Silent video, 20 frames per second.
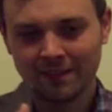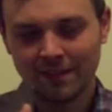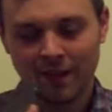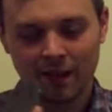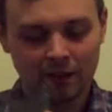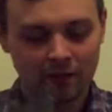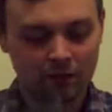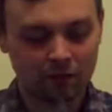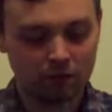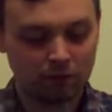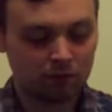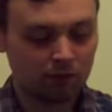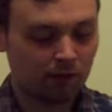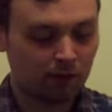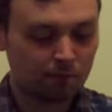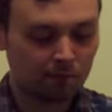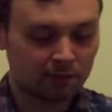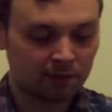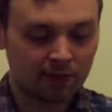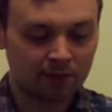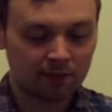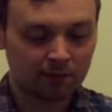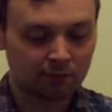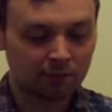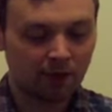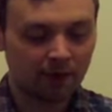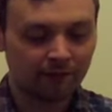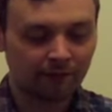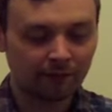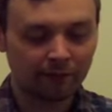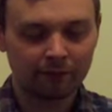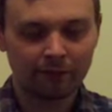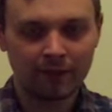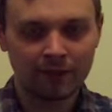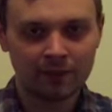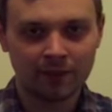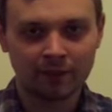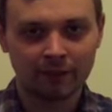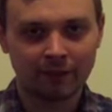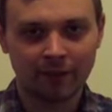I don't know. And besides, I'm kind of
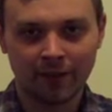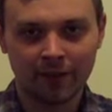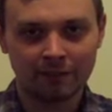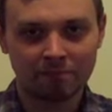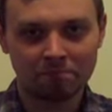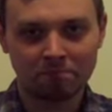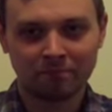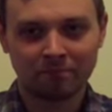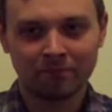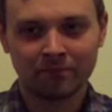evasive, and I